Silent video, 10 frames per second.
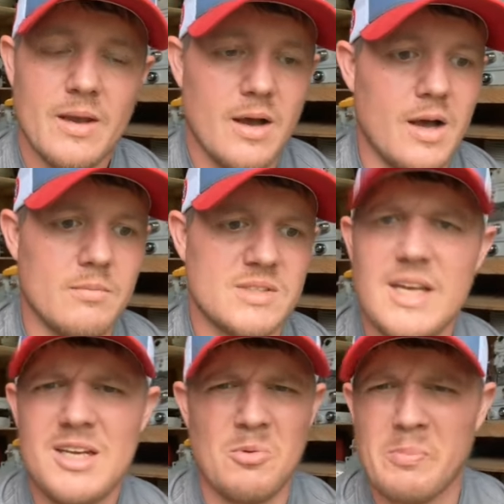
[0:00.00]
Cindy will
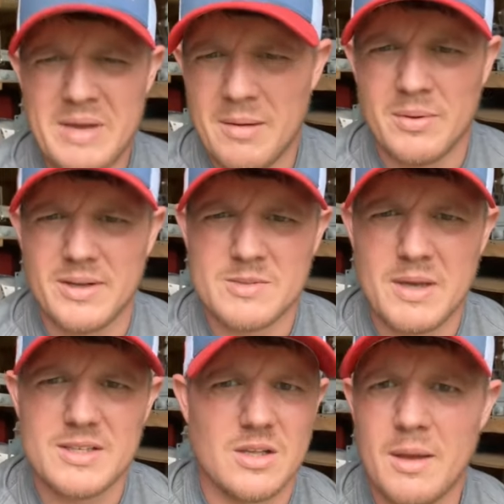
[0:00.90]
be able to explain this a lot
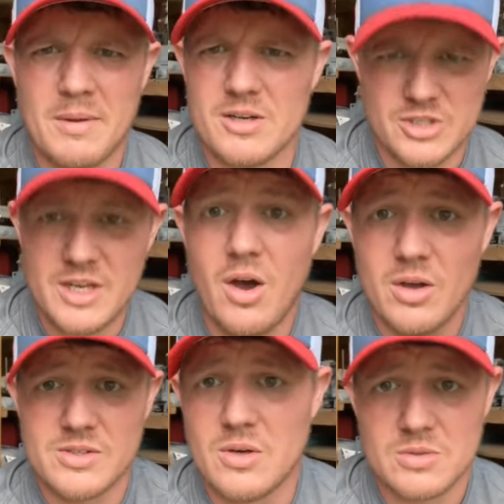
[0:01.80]
better. She also
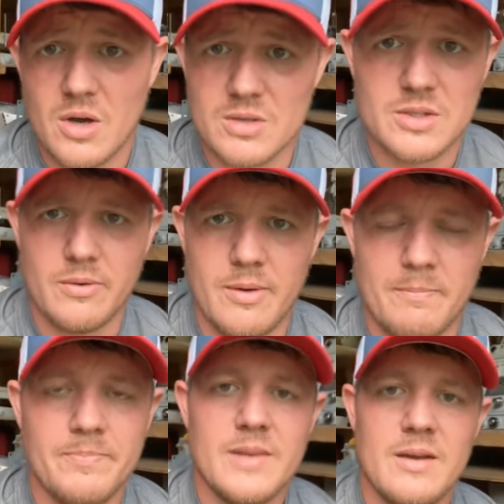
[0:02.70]
talked to
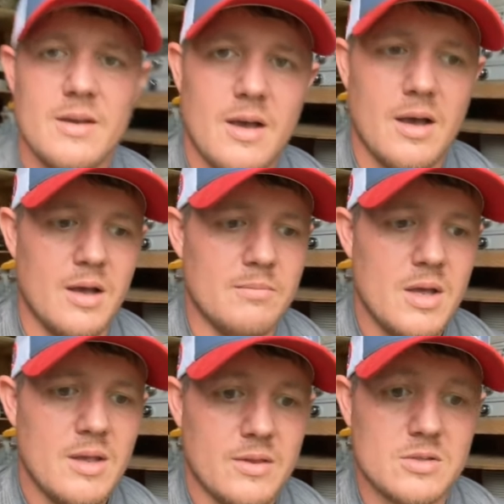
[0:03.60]
him. There's
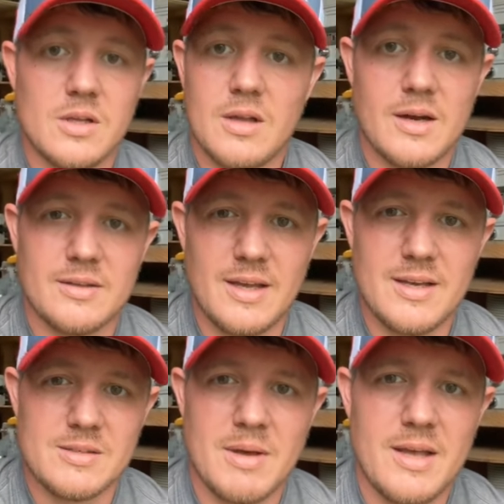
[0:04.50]
a lot of things, man,
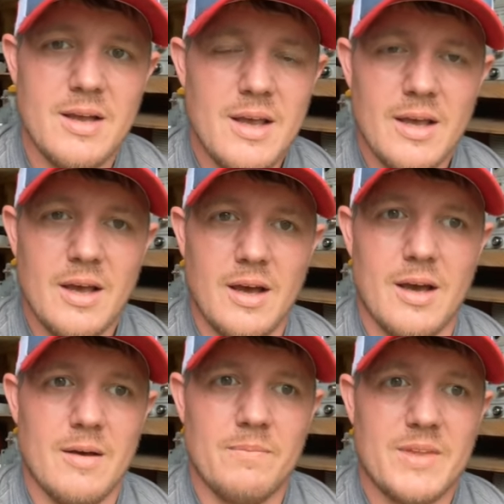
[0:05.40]

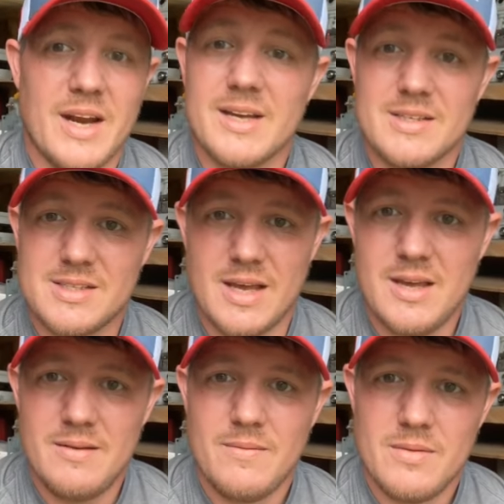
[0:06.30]
that I can say.
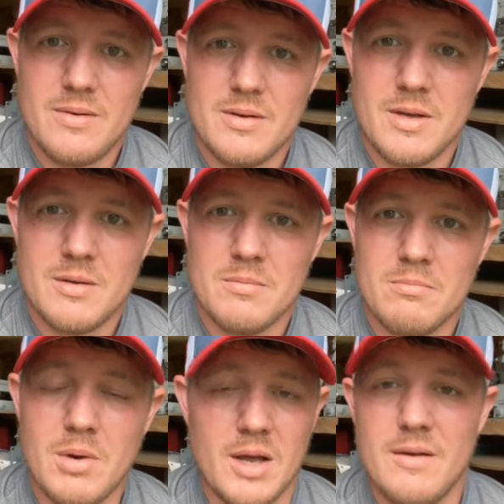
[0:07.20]
But
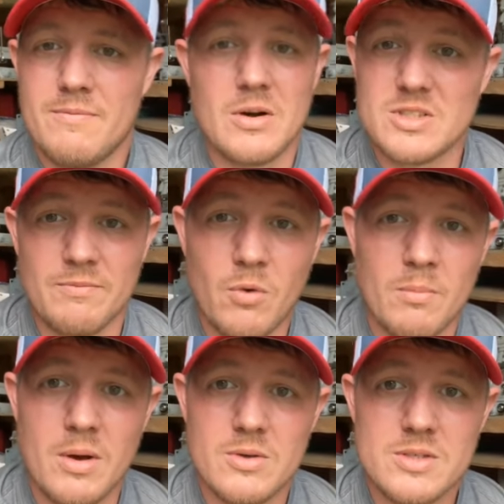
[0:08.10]
first and
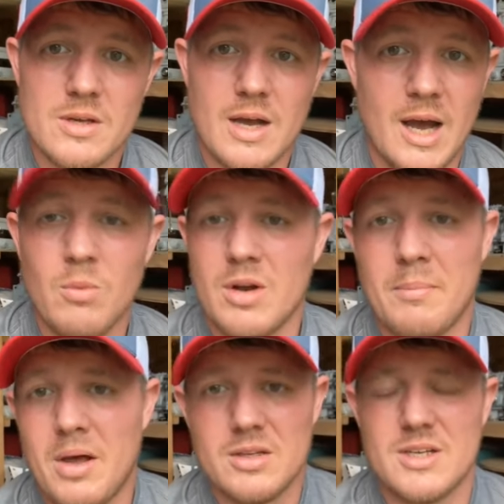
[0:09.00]
foremost, I want to apologize
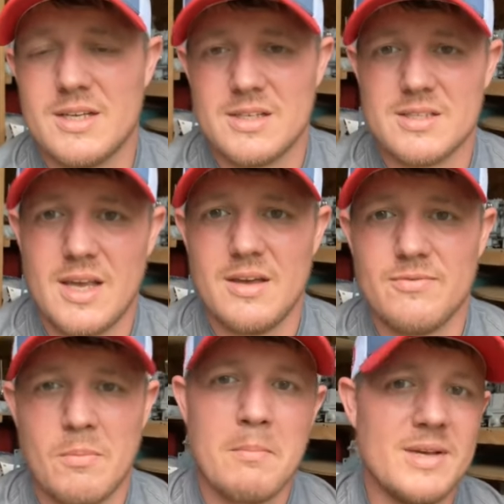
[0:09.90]
to Gator. I don't do
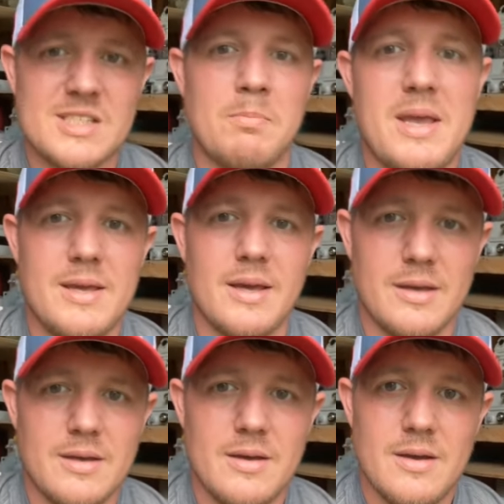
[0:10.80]
that stuff. I'm not a
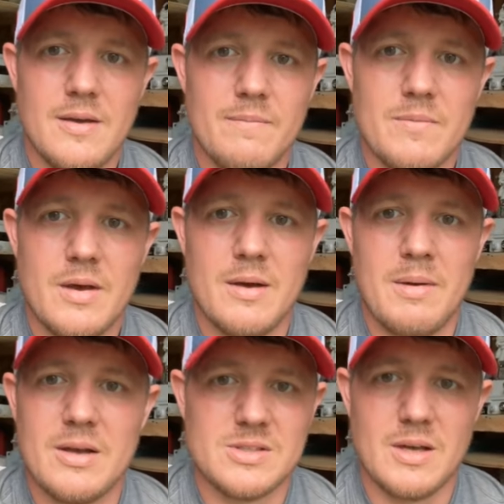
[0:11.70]
crime talk. I'm
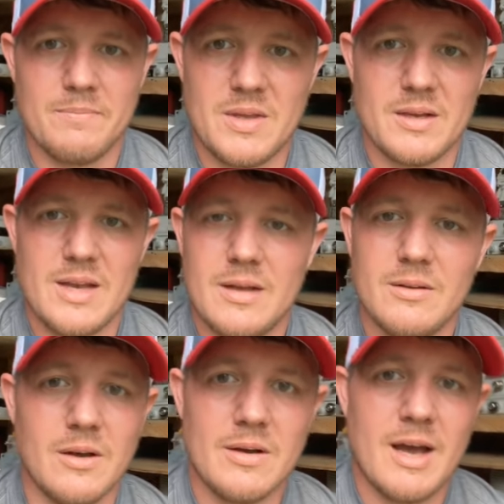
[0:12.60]
going to make a mistake. And
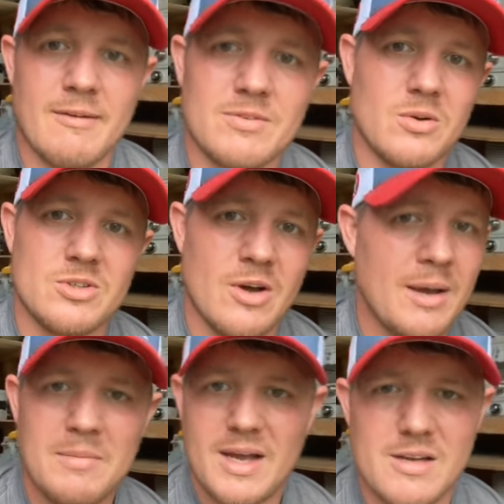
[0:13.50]
I've always said
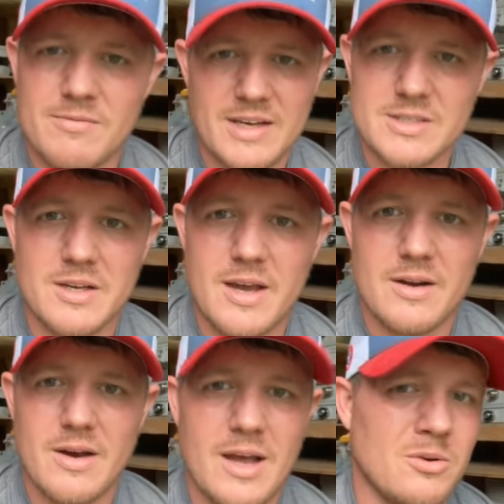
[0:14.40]
this on every one of my
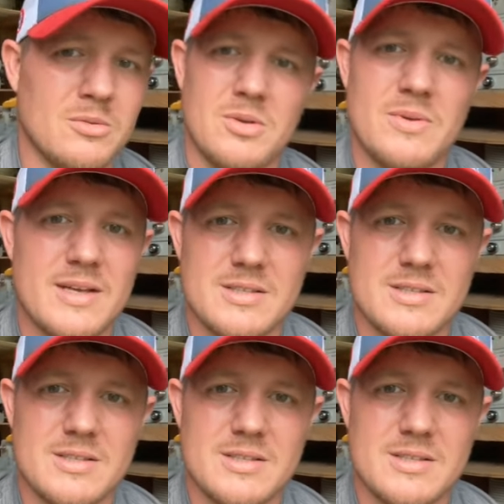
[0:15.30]
videos.